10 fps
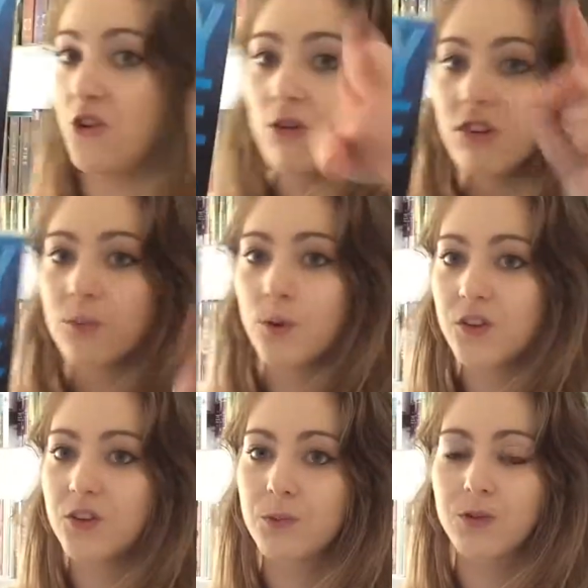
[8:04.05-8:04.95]
You're
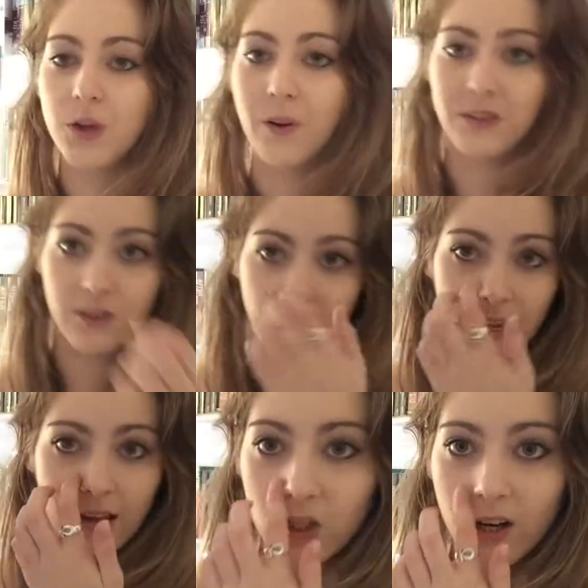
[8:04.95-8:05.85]
responsible too. And so
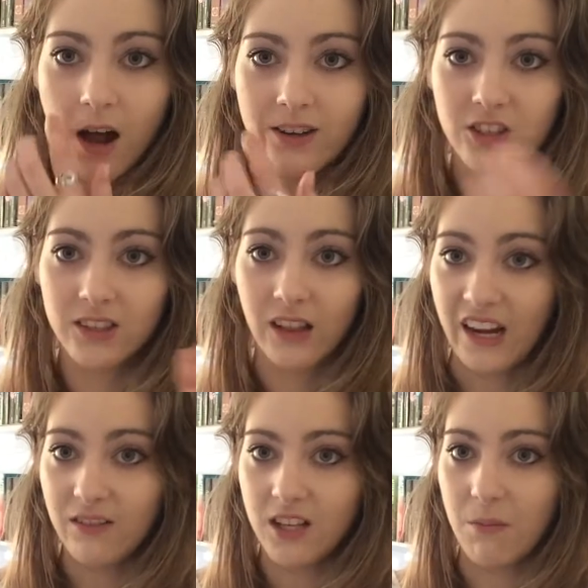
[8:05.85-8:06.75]
like, she kind of just
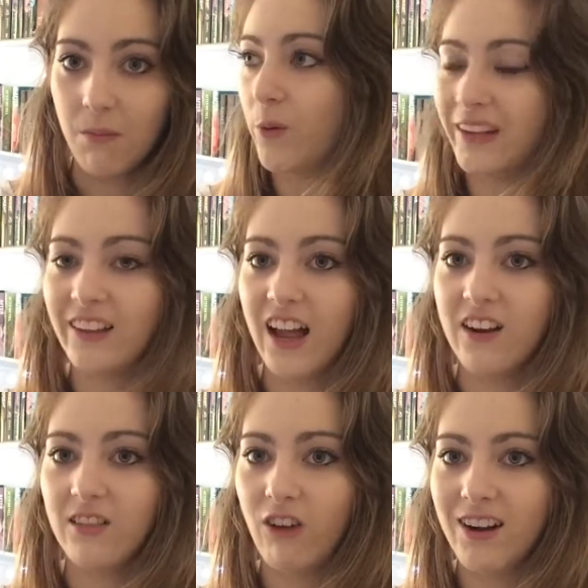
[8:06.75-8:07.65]
leaves him. 4 weeks
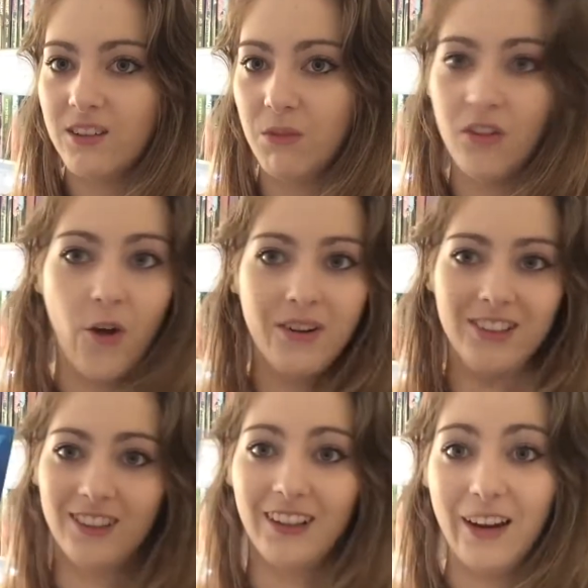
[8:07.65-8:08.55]
later, writes him a note and
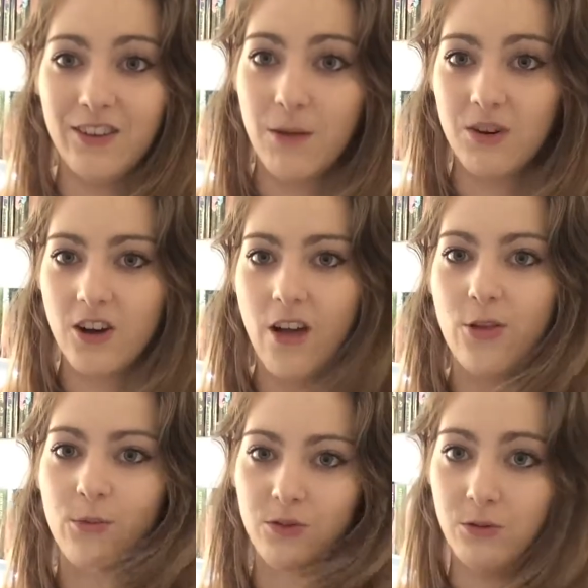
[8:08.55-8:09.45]
just leaves him, which I
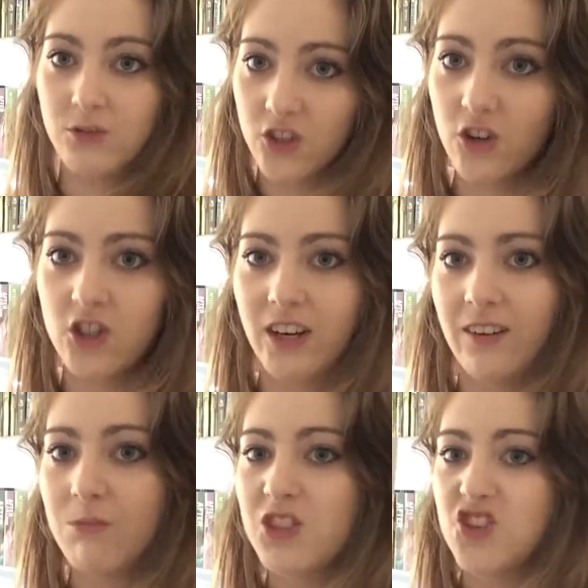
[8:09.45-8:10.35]
thought was dodgy.
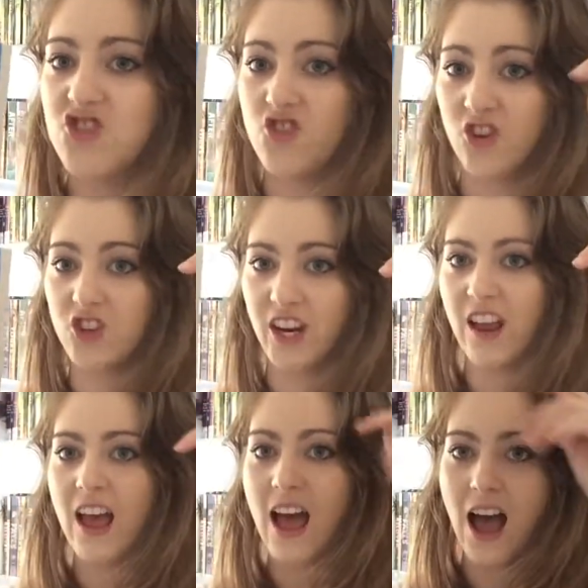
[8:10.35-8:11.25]
It was dodgy.
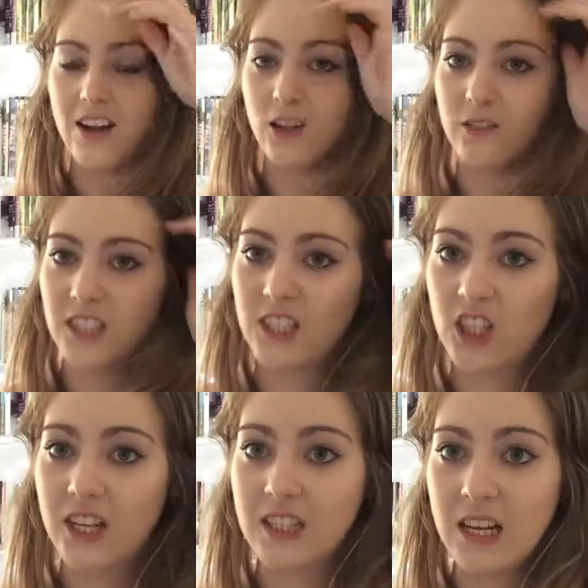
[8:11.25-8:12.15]
And so for 6
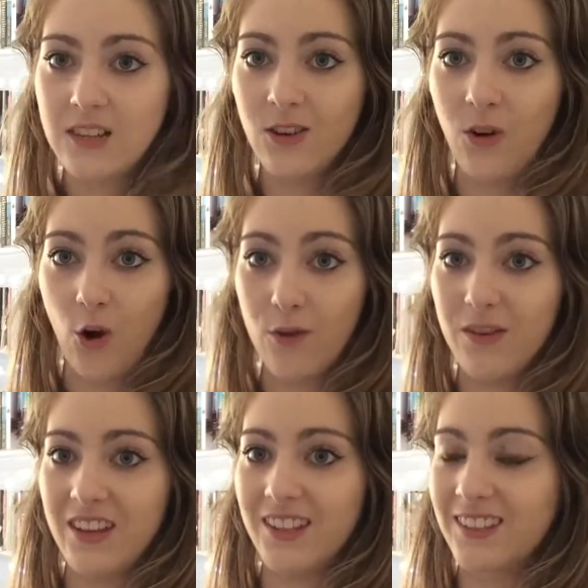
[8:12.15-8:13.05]
years, he's not
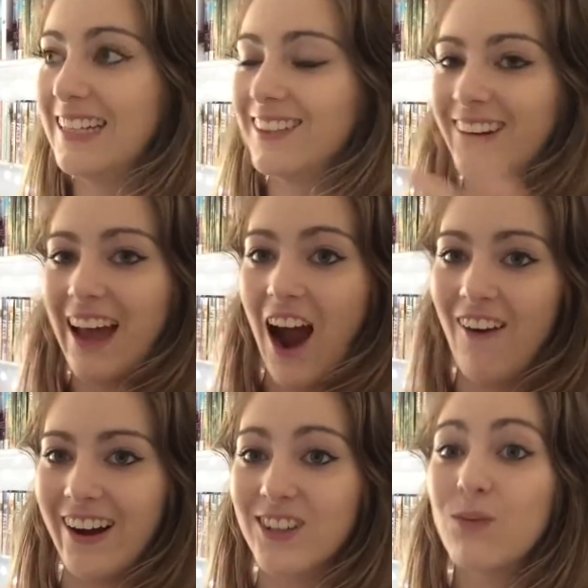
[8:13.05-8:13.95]
over this. He's like
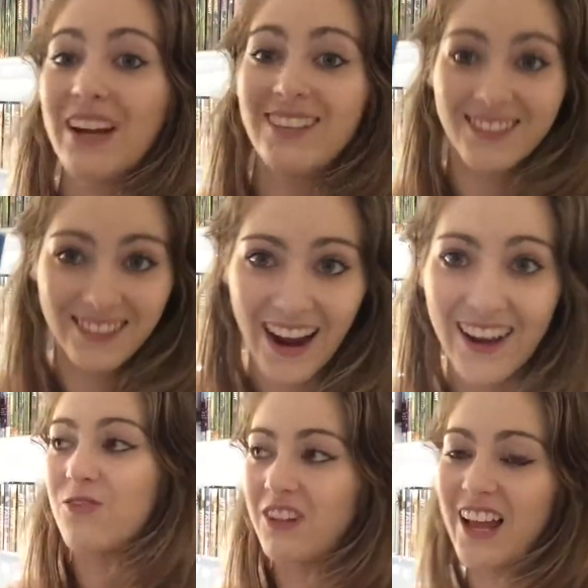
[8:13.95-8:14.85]
carrying it. It's why he doesn't date.
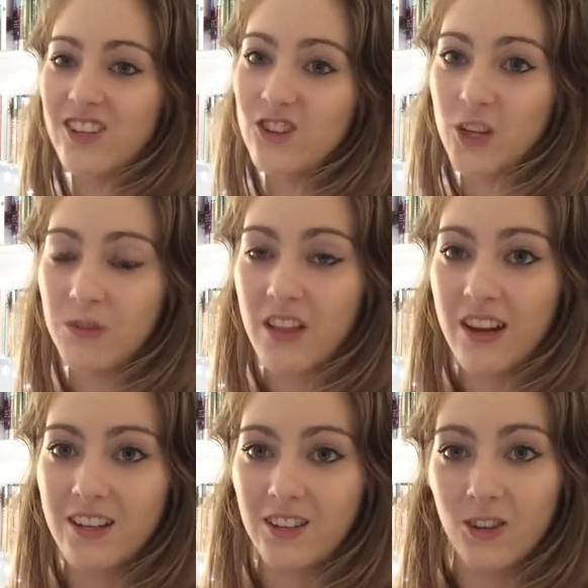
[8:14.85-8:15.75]
He's in relationships, and then
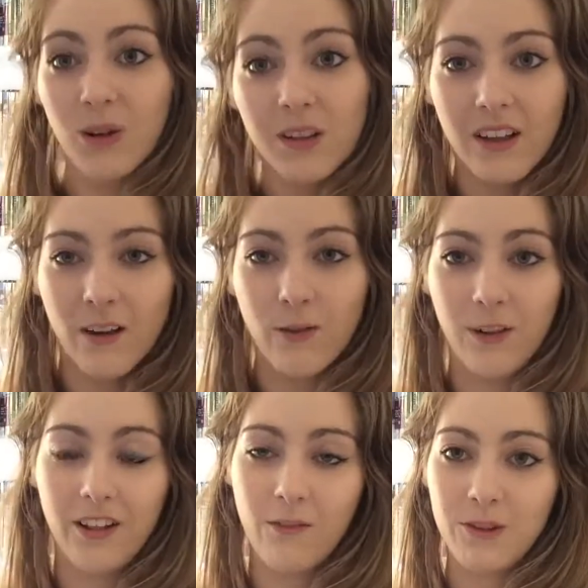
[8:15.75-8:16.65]
he's slowly like
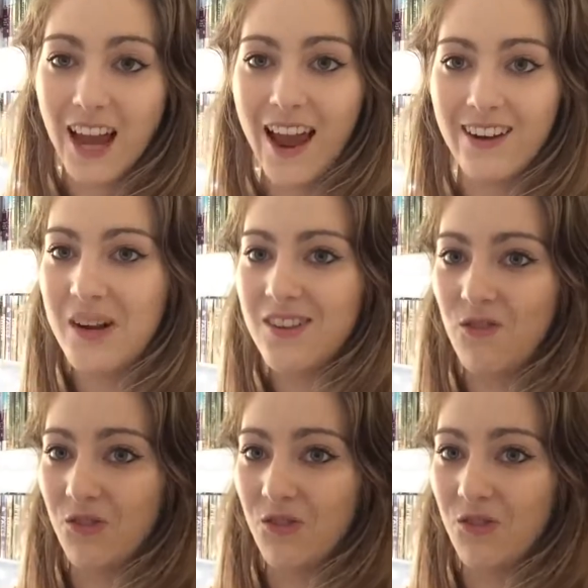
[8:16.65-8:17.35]
falling in love with Tate. He doesn't